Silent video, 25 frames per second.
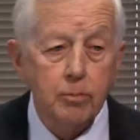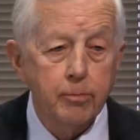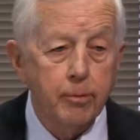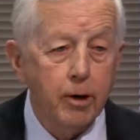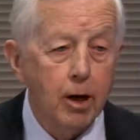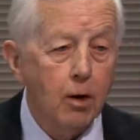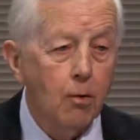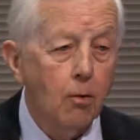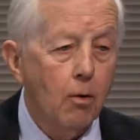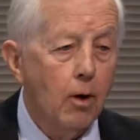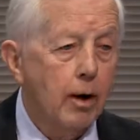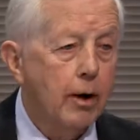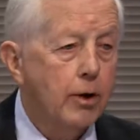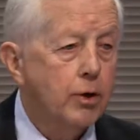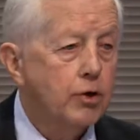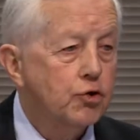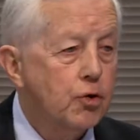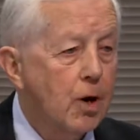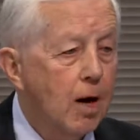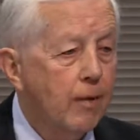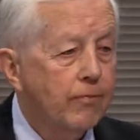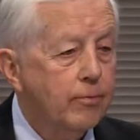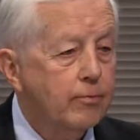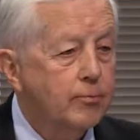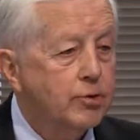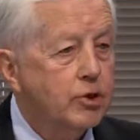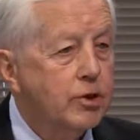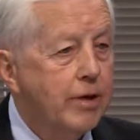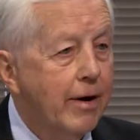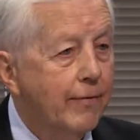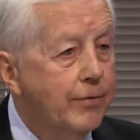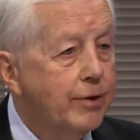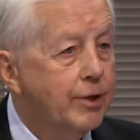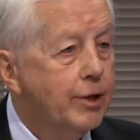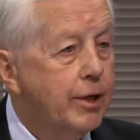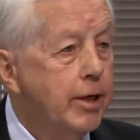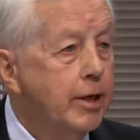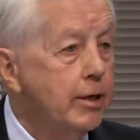marijuana dropped from
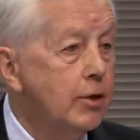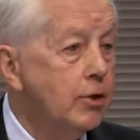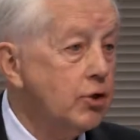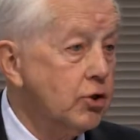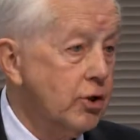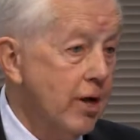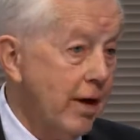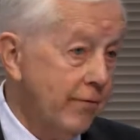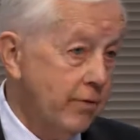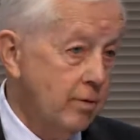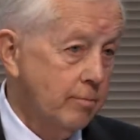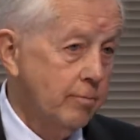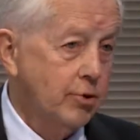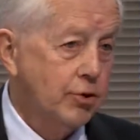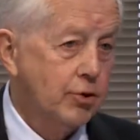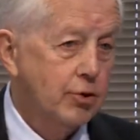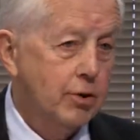17 to 7%.